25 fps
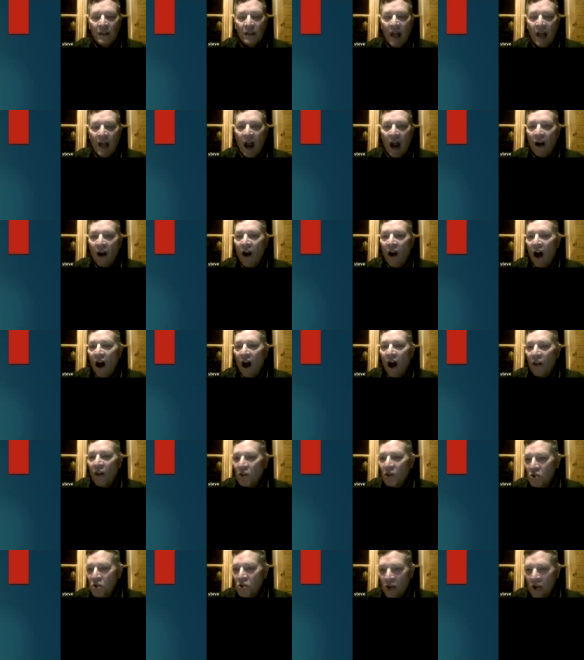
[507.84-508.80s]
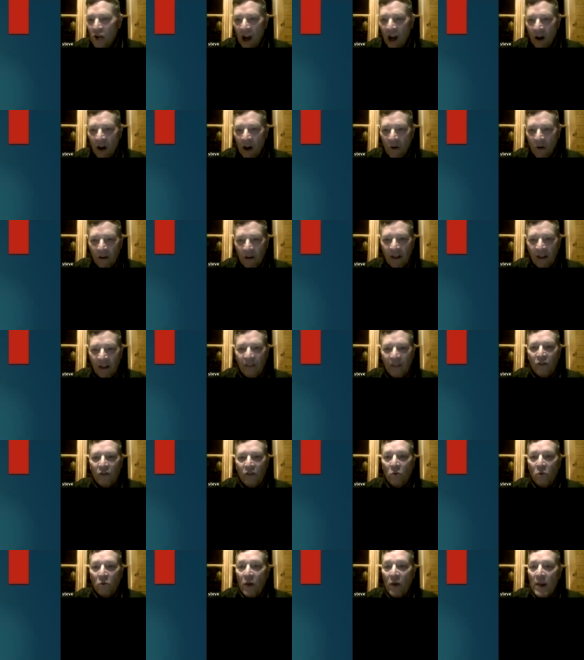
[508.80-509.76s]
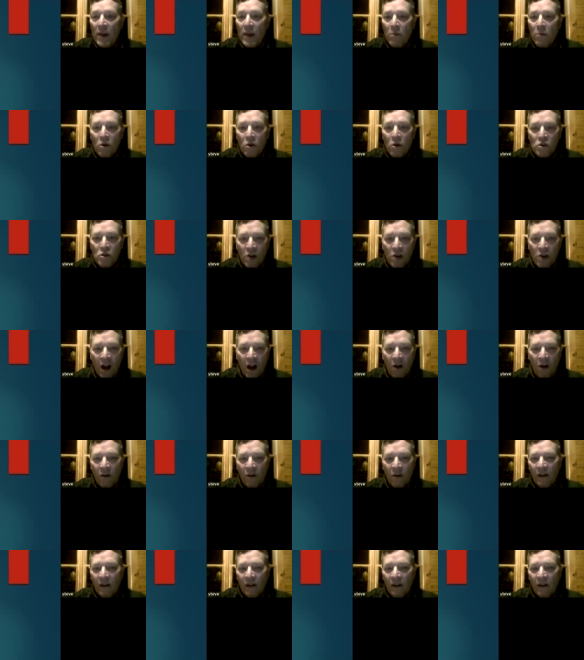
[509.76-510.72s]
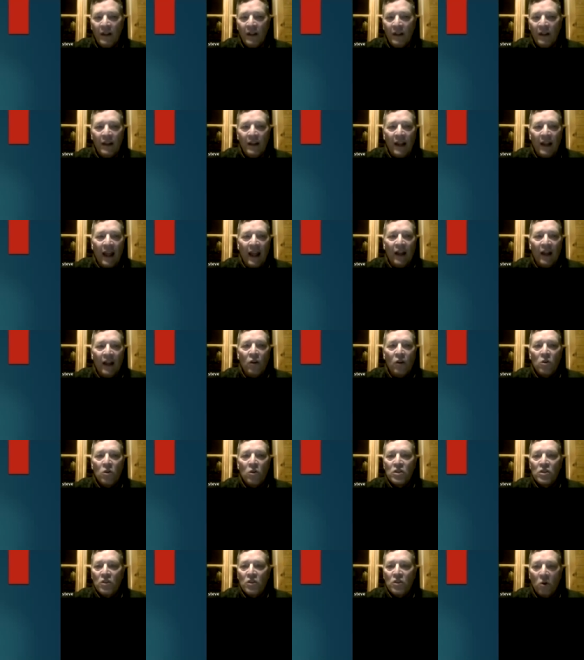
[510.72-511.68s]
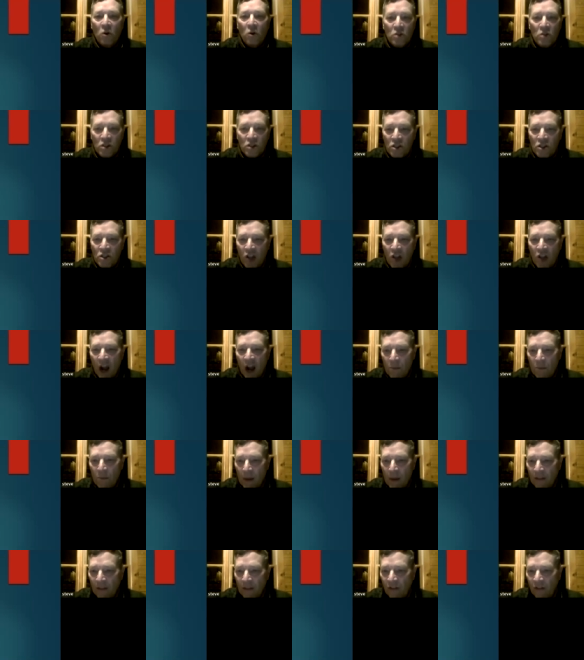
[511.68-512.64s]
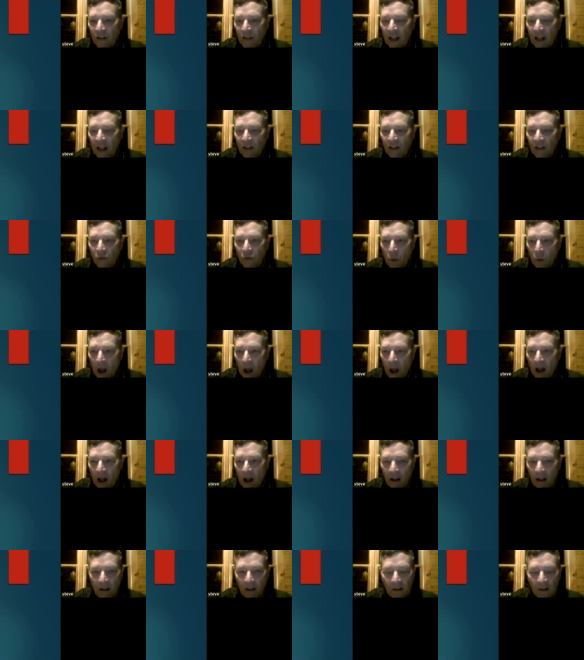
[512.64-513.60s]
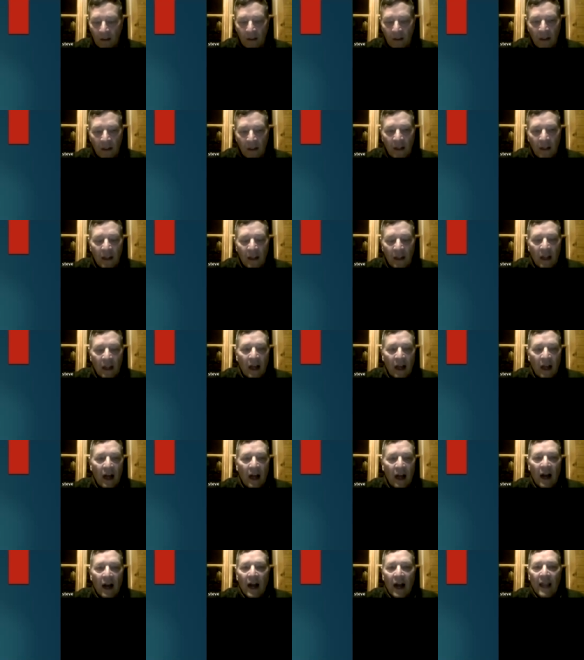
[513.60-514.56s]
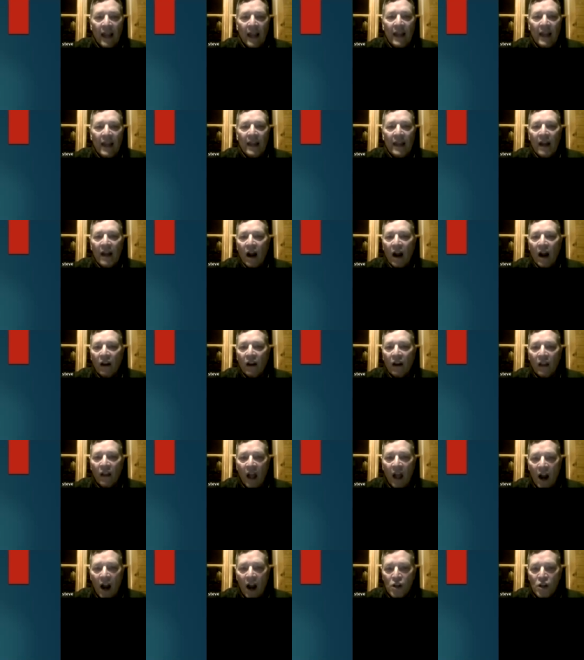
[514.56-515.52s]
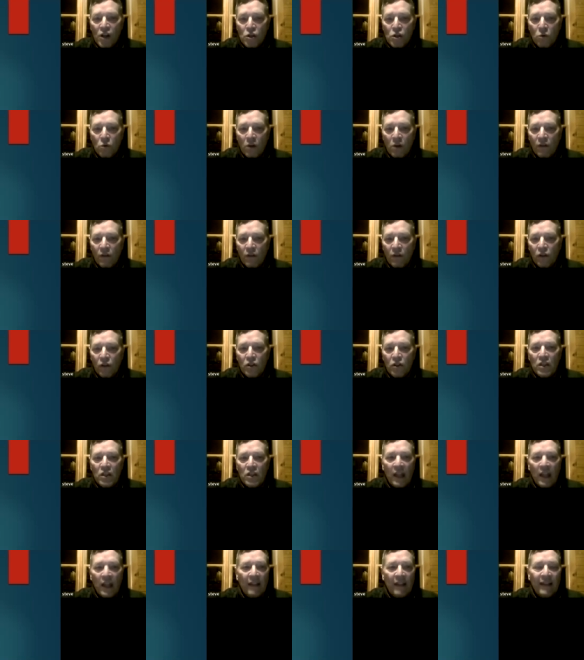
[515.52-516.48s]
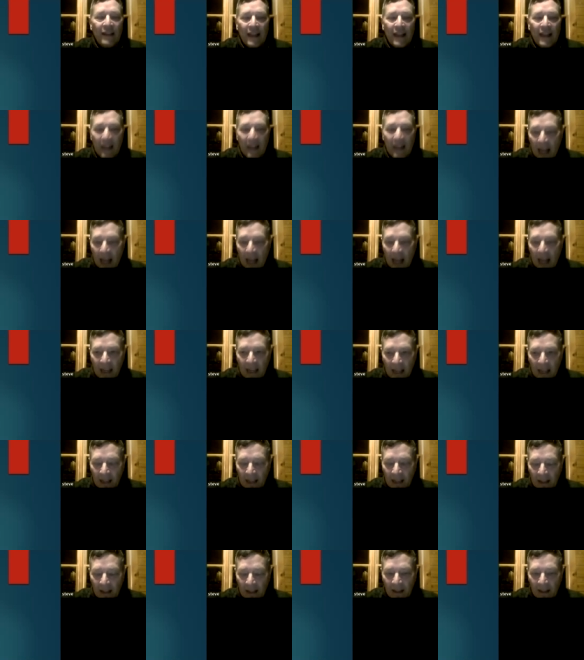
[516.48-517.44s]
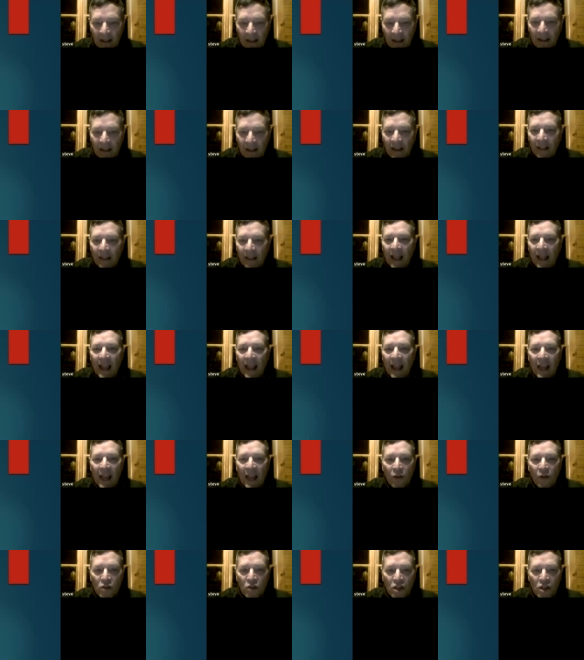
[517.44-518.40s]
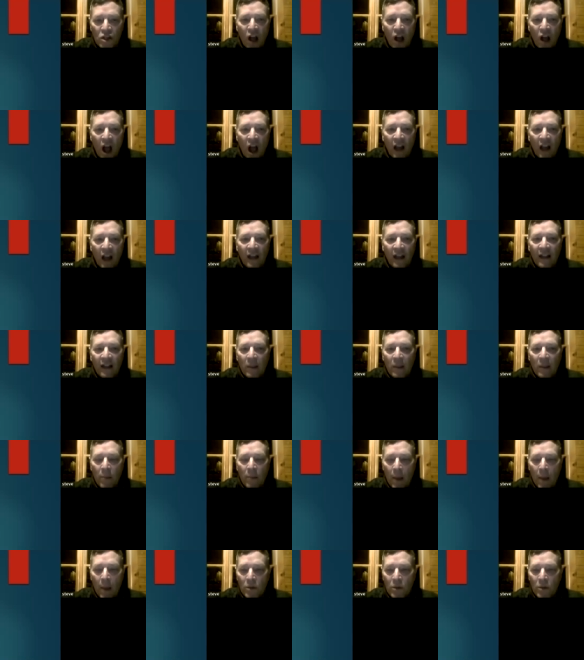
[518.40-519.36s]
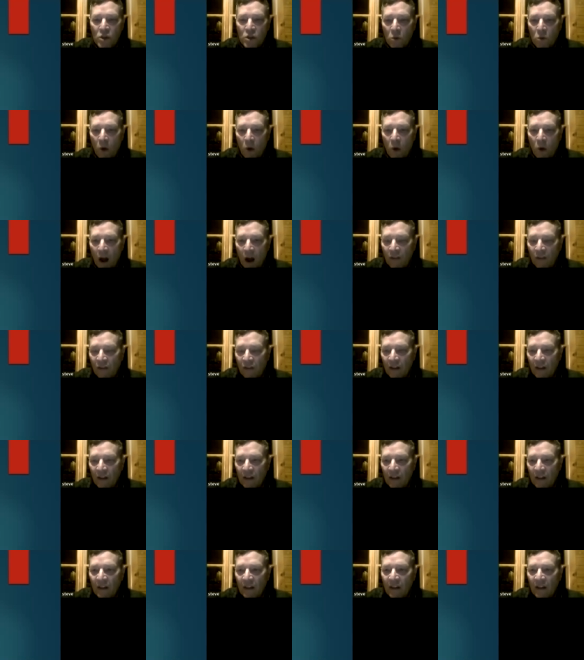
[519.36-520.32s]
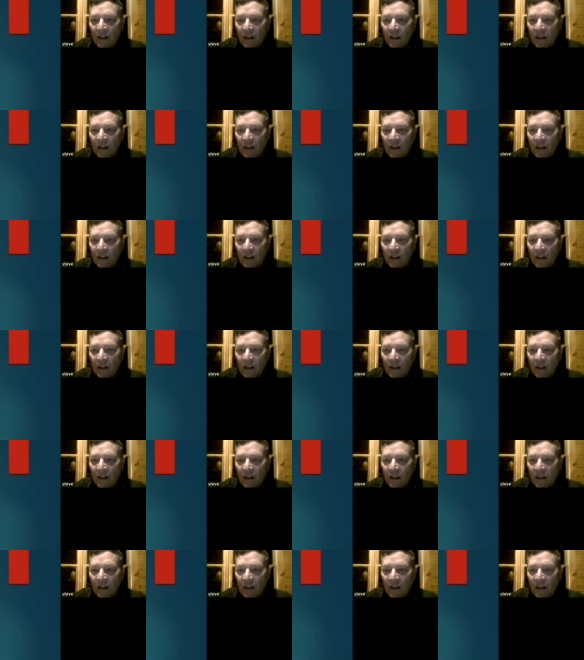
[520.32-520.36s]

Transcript: Our other trout is the rainbow trout. And of course, those are stocked by the state as well. Uh, in our larger rivers like the Connecticut, the Androscoggin, and the Pemigewasset,